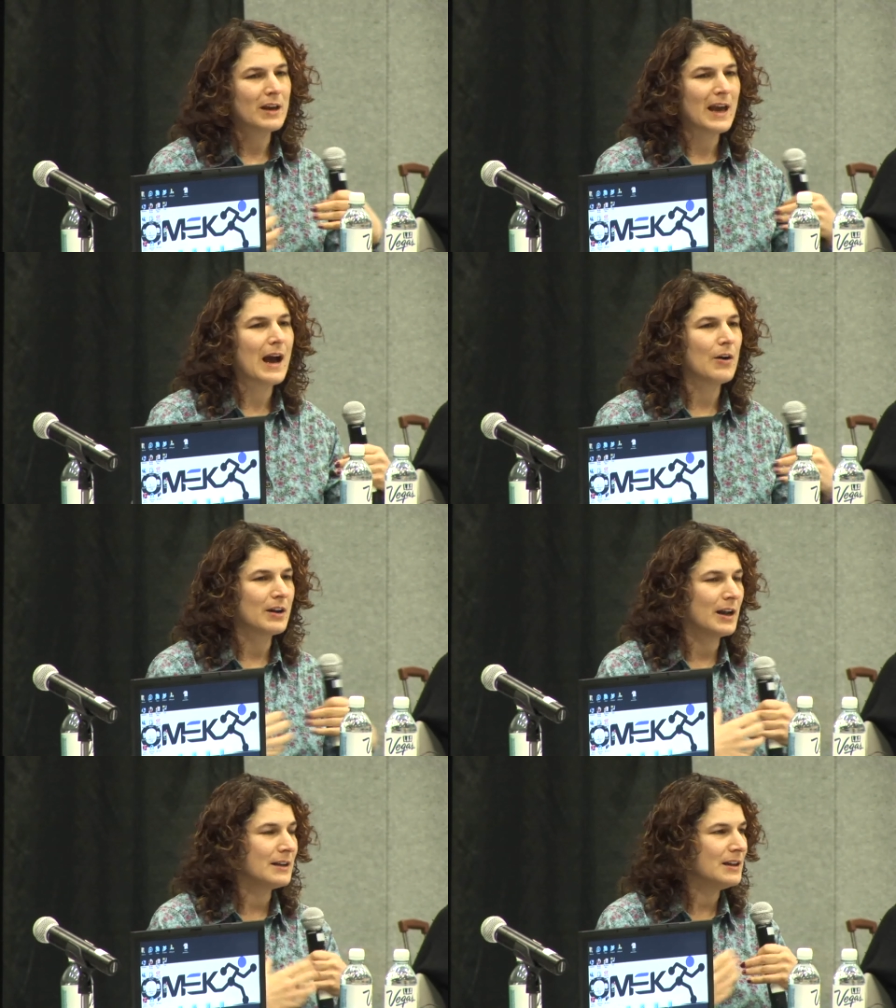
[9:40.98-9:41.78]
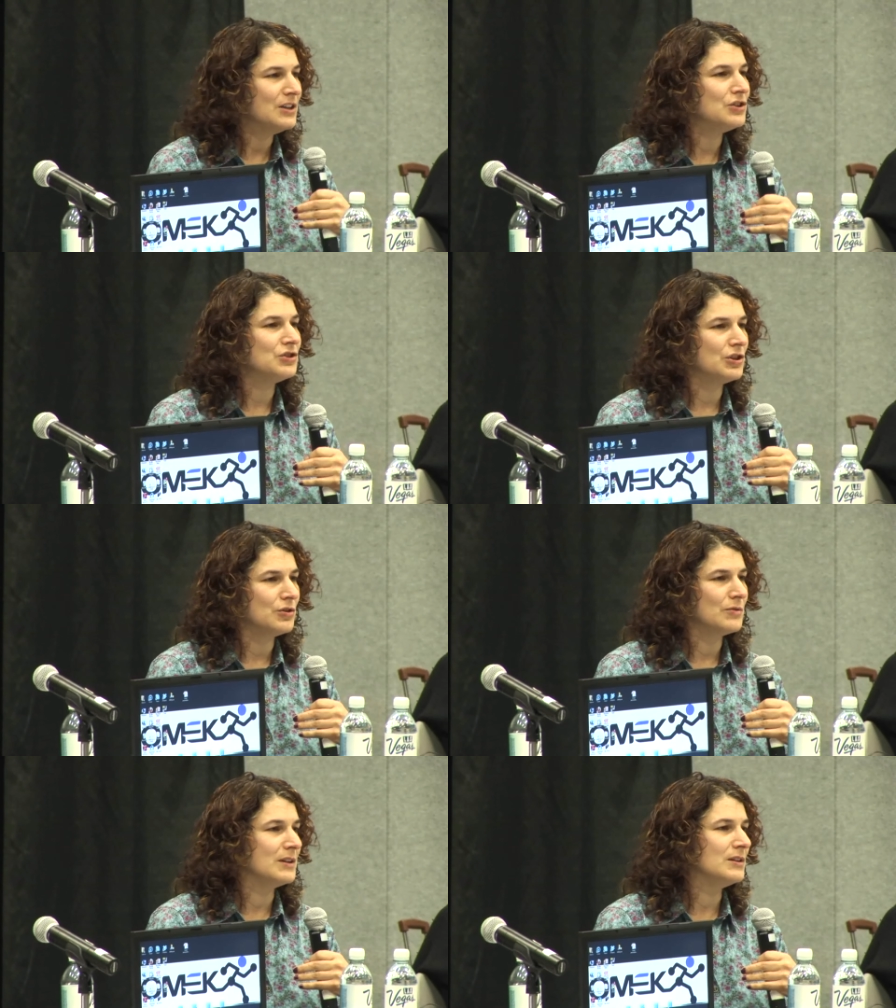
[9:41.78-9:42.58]
okay, how can I teach
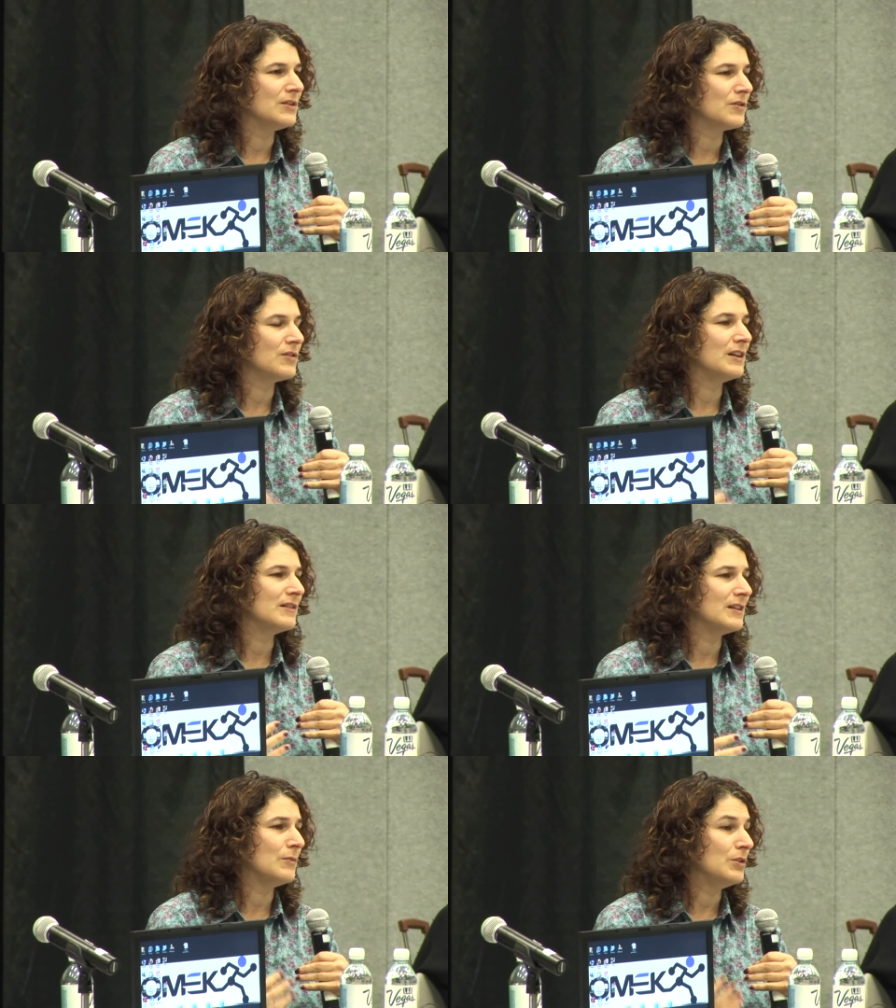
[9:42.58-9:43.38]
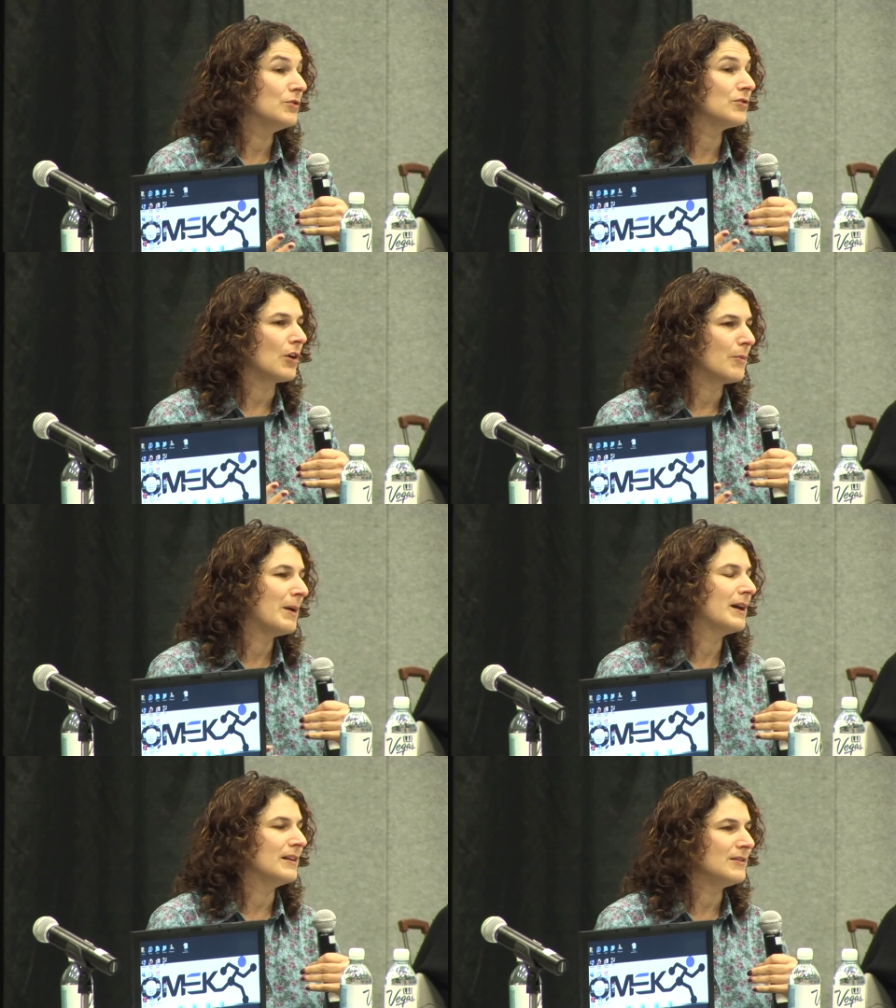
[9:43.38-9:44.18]
children different things that we use our
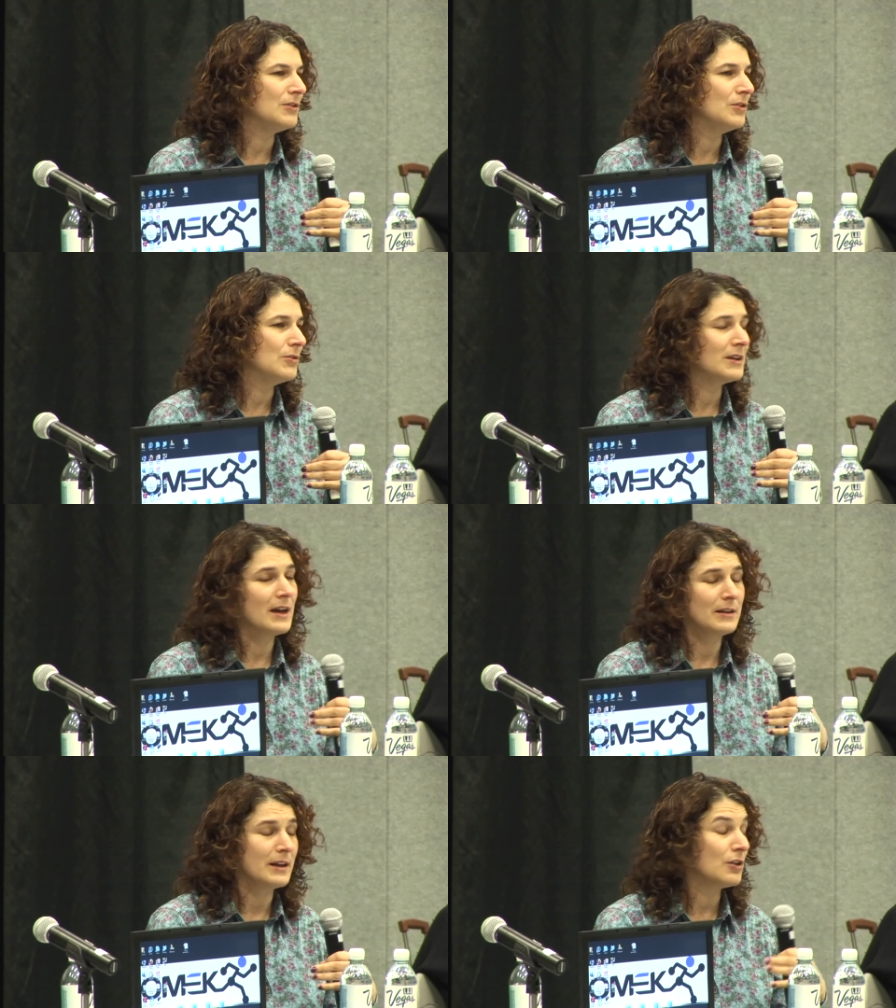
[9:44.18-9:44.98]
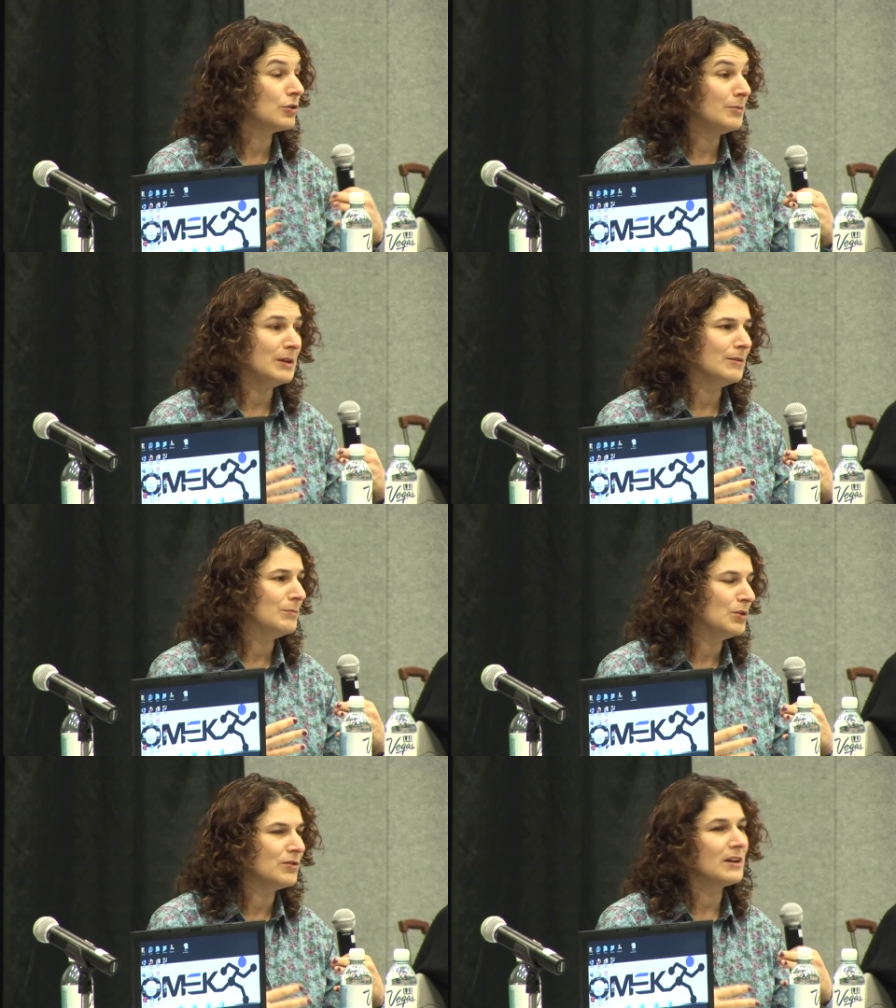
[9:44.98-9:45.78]
bodies to do? Again, like it could be
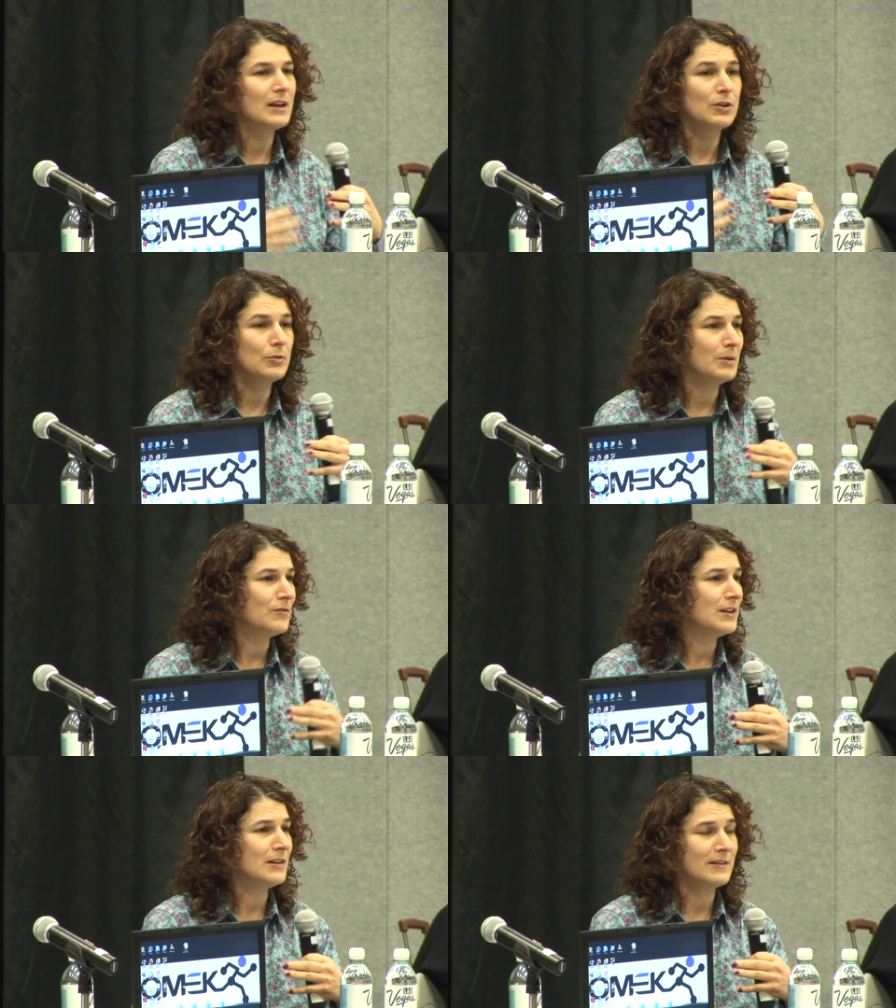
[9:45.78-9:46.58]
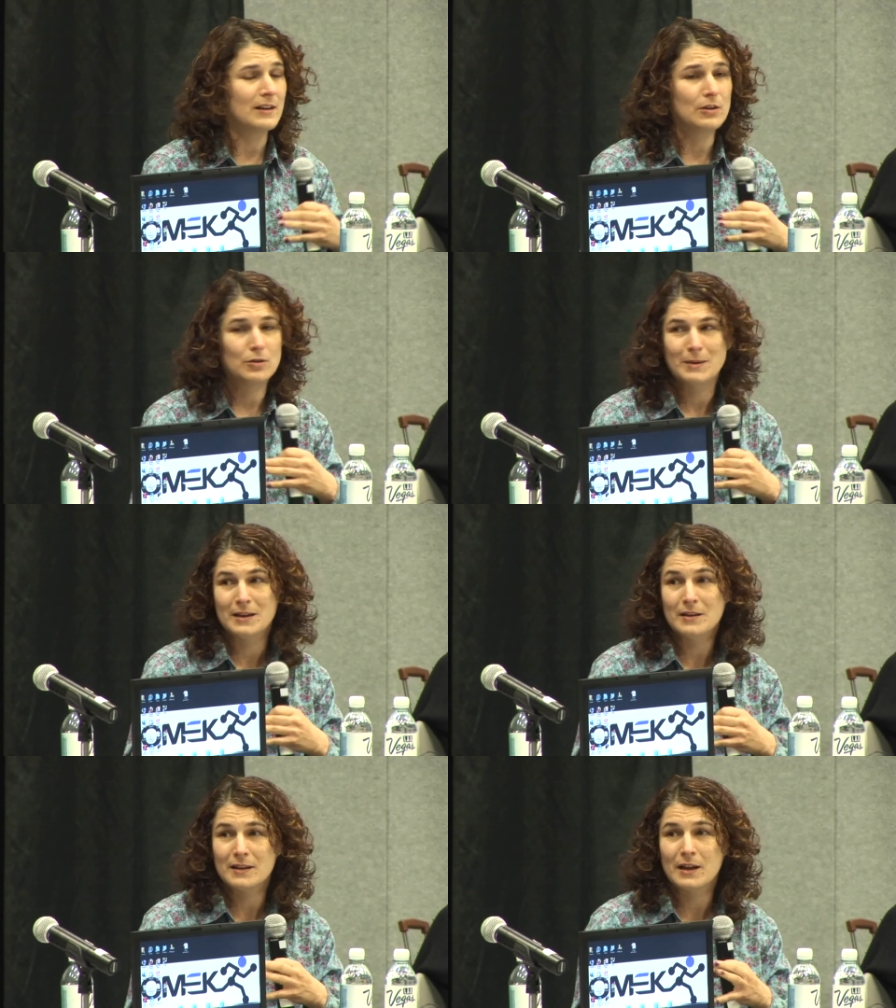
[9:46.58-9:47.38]
music and it could be fitness and it could be
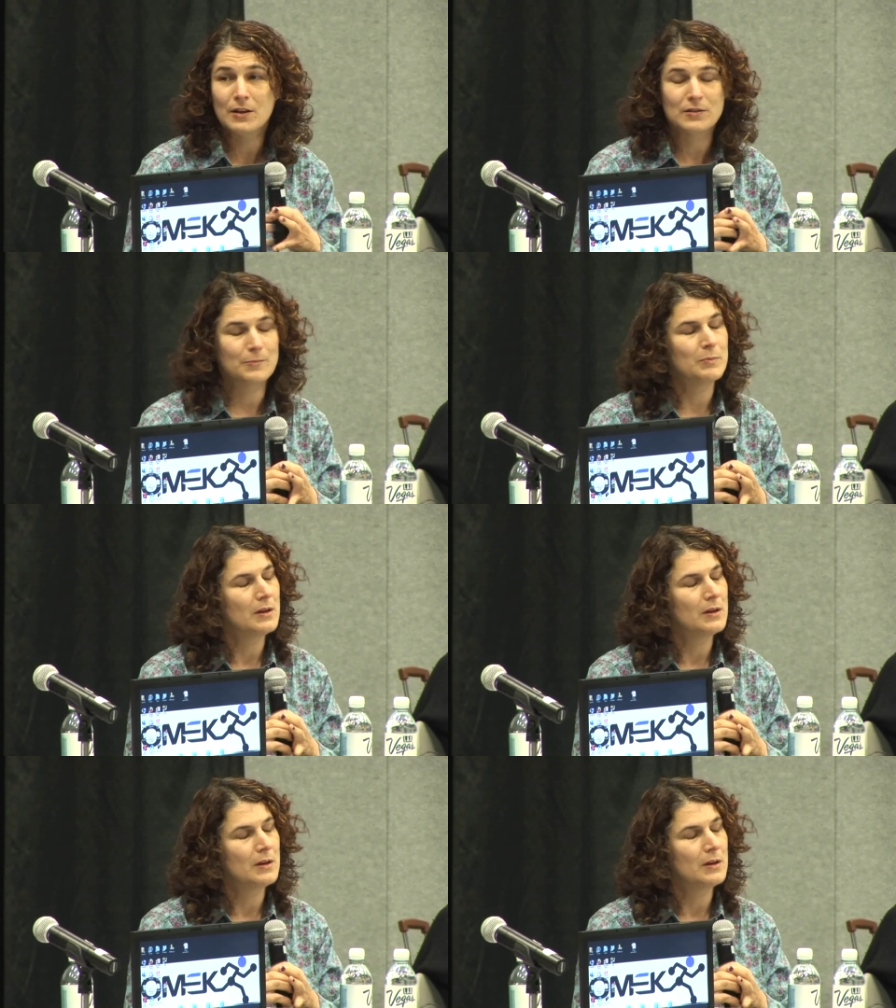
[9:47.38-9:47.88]
anything else.